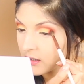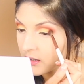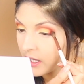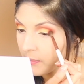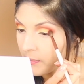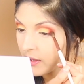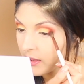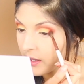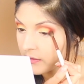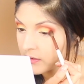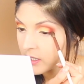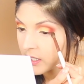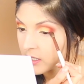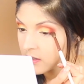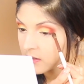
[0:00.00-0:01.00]
like my
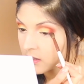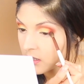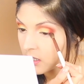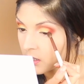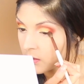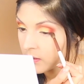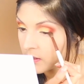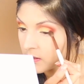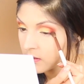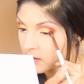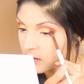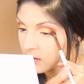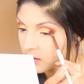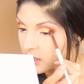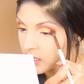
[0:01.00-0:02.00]
left eye, just
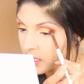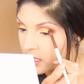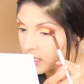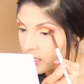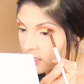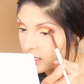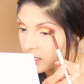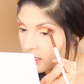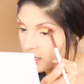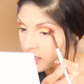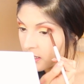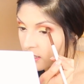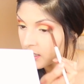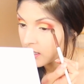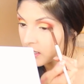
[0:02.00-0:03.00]
always, I hate it.